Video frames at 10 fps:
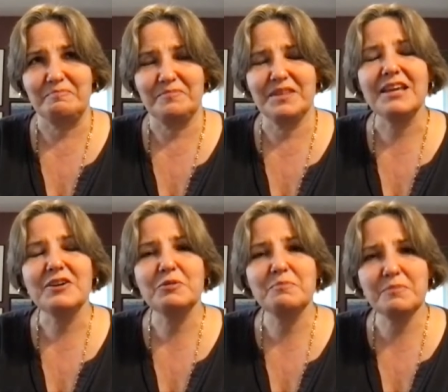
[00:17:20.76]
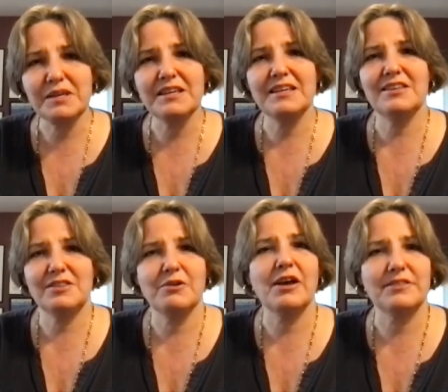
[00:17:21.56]
they could be
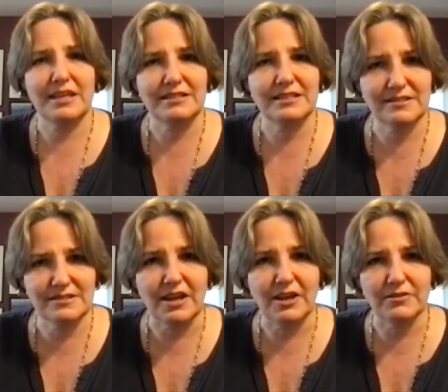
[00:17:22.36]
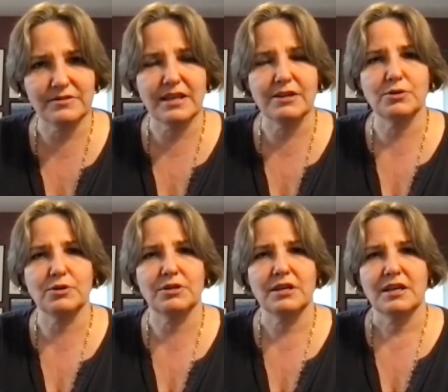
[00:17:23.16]
their authentic selves. They
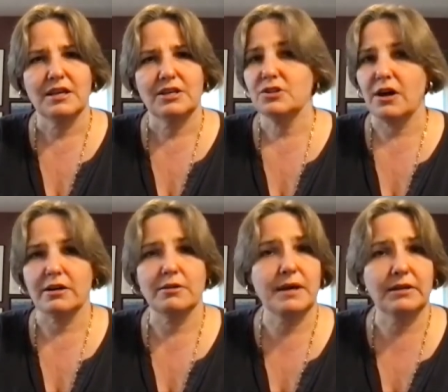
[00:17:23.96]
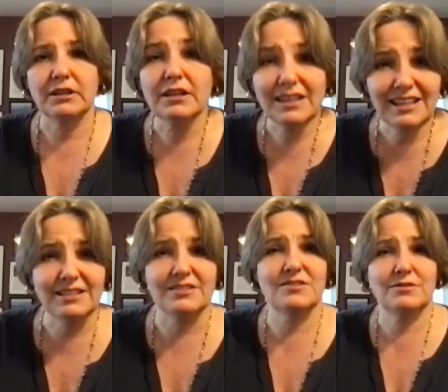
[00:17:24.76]
could talk about their
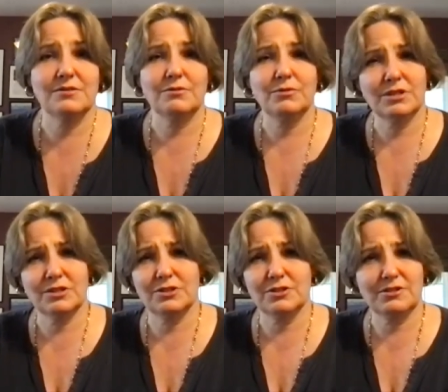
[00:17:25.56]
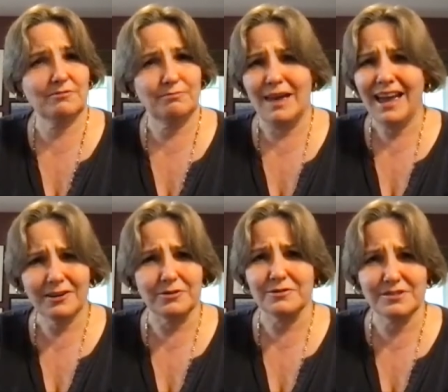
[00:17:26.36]
kids, which
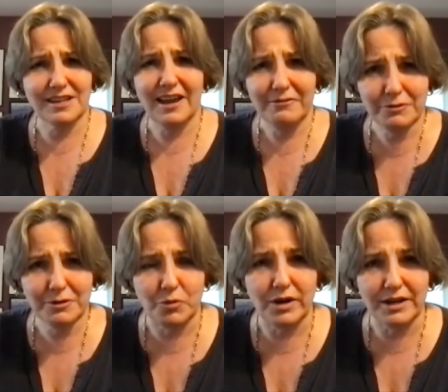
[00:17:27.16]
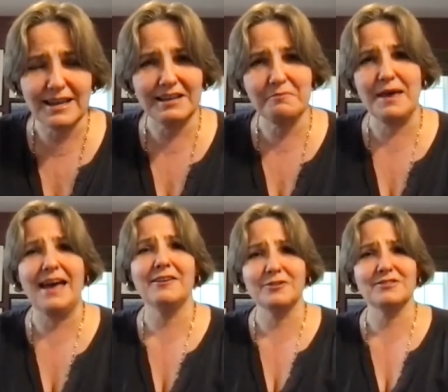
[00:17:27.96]
matters to everyone and
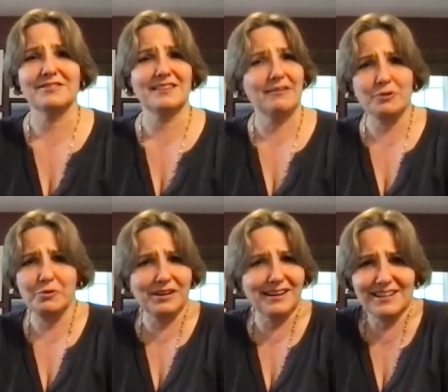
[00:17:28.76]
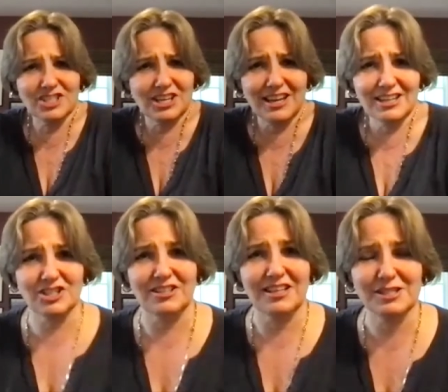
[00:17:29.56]
matters to everyone in
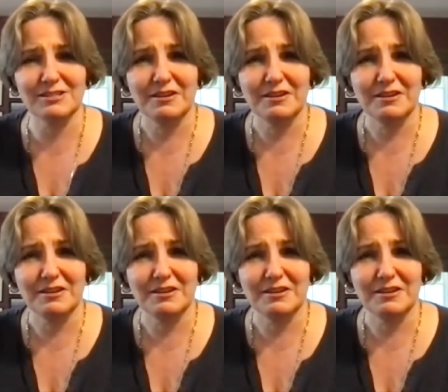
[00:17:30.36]
education. That's,